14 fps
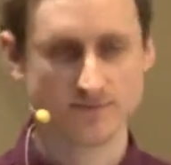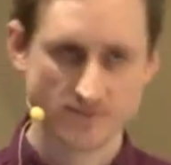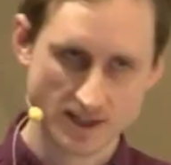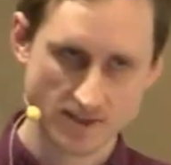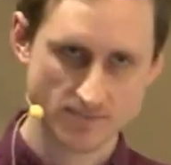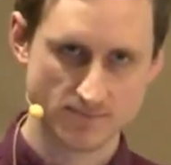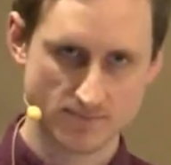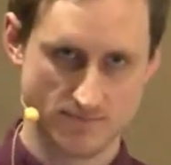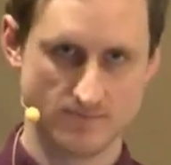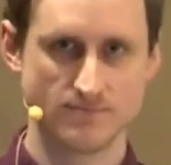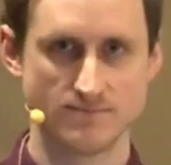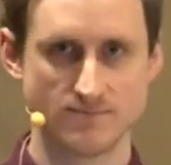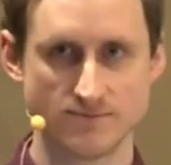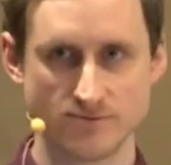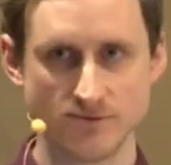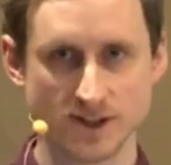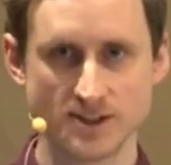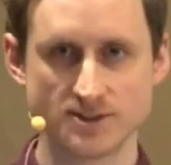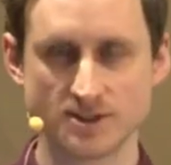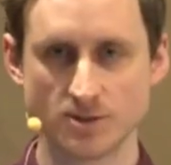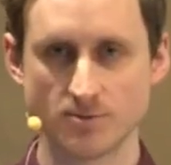them
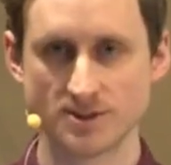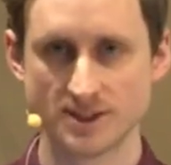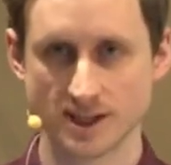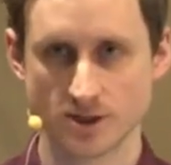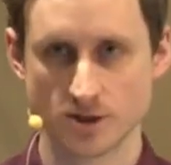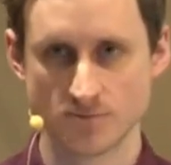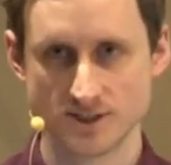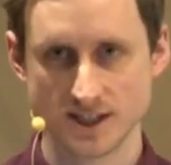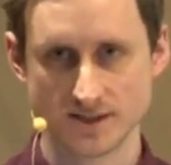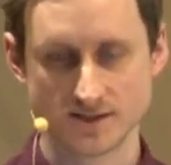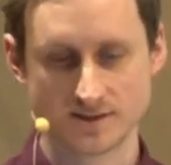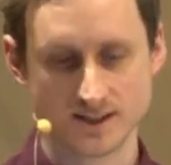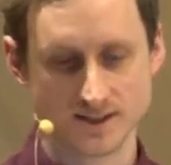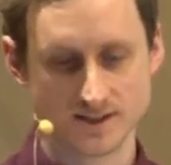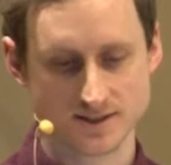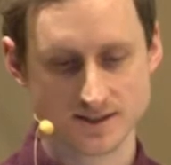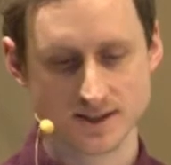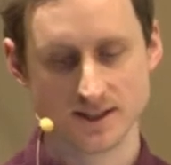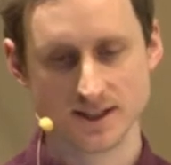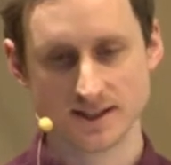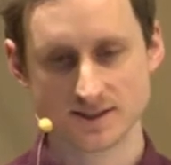reinterpreting an object to teach
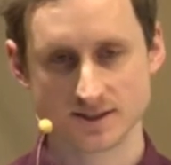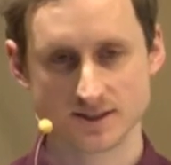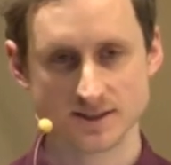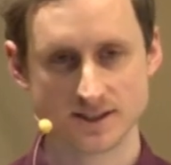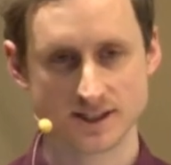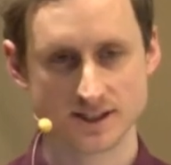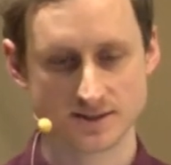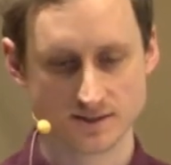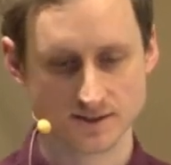its context,